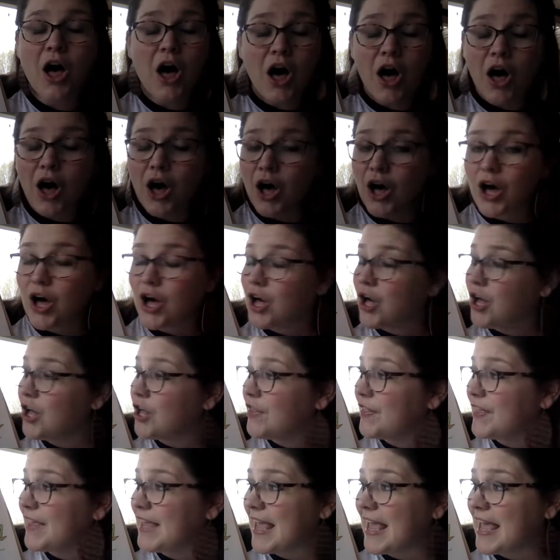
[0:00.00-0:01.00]
All
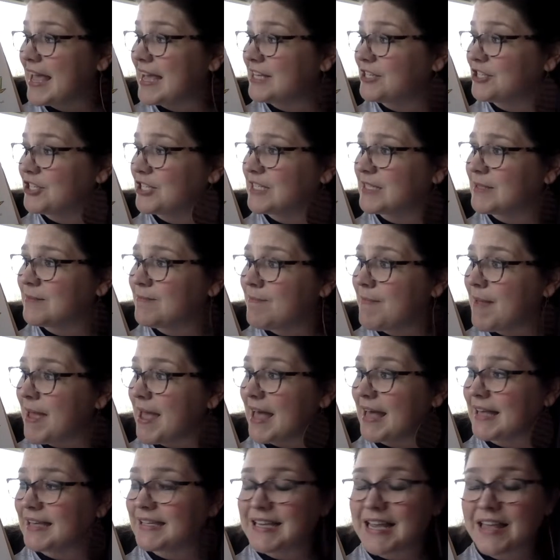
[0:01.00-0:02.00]
the edges met